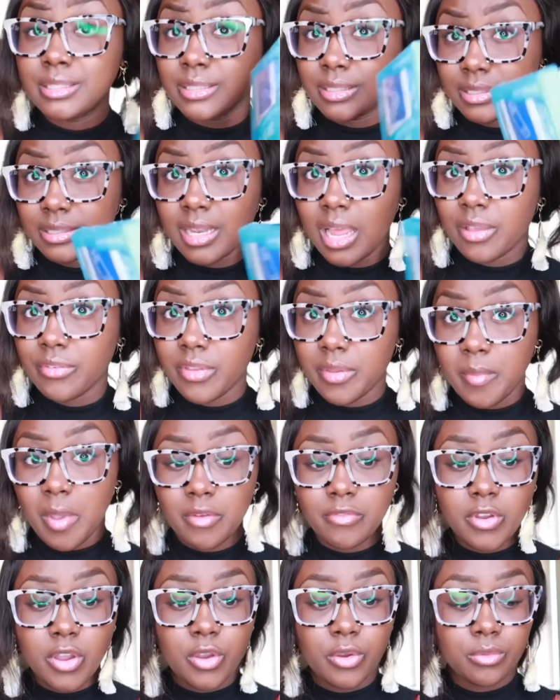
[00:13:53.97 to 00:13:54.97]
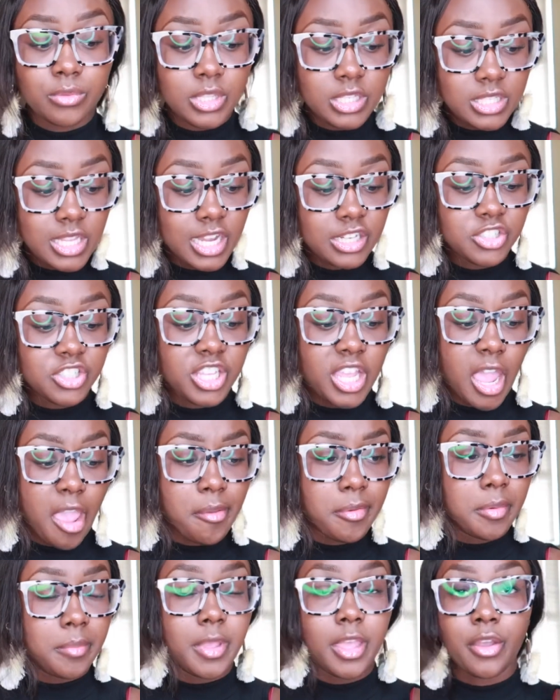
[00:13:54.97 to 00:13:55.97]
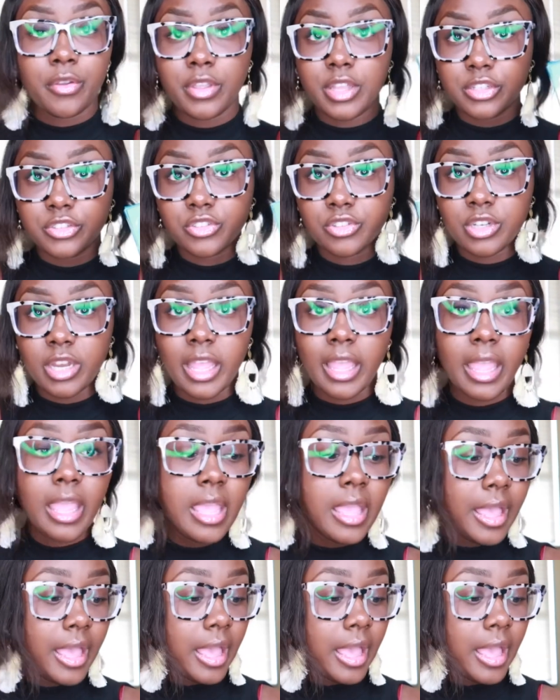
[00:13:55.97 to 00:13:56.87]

does not fit my phone this actually came in the mail yesterday